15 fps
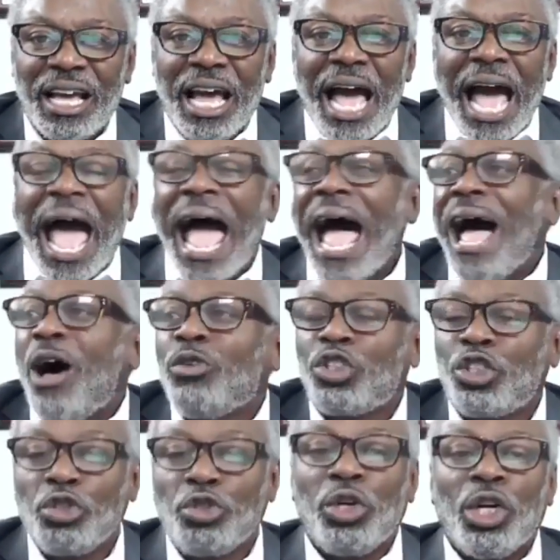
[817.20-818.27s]
how
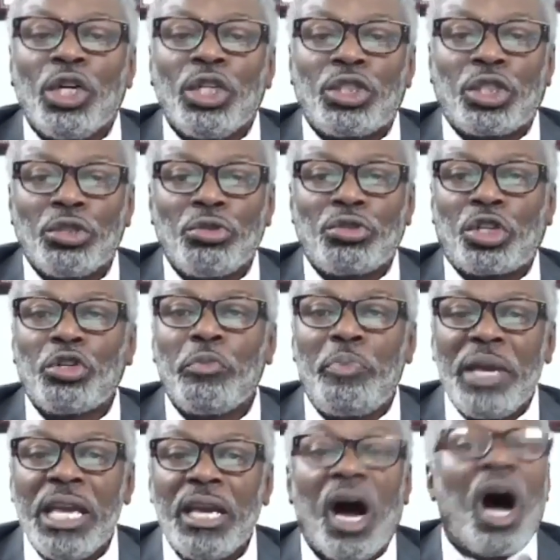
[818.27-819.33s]
to
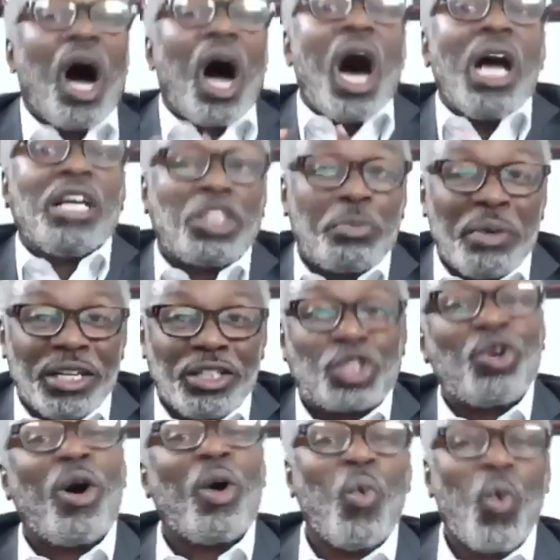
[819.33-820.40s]
be a husband
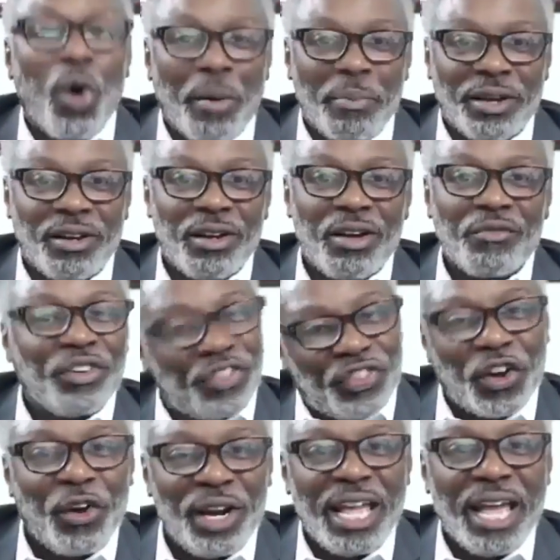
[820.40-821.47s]
to a woman for
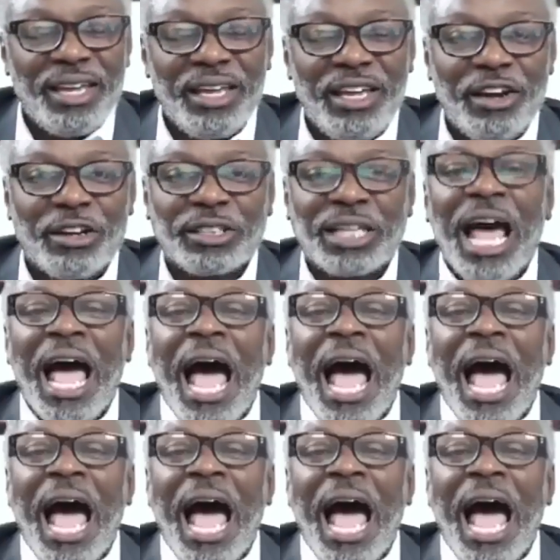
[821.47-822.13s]
38 years,